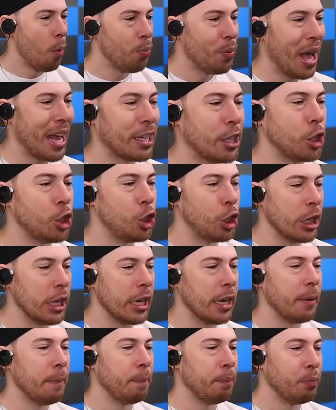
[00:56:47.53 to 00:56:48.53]
That's a
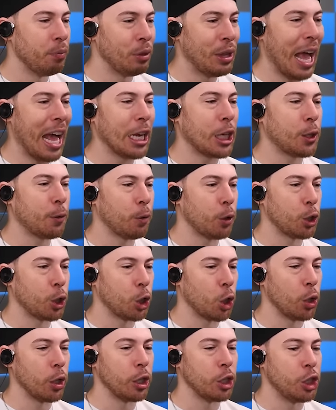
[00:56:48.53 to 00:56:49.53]
G. That's for
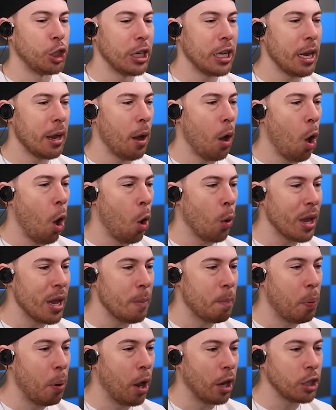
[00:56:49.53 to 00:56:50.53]
sure a G. Oh, he
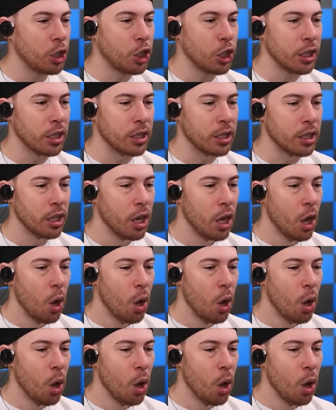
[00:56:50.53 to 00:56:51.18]
punches.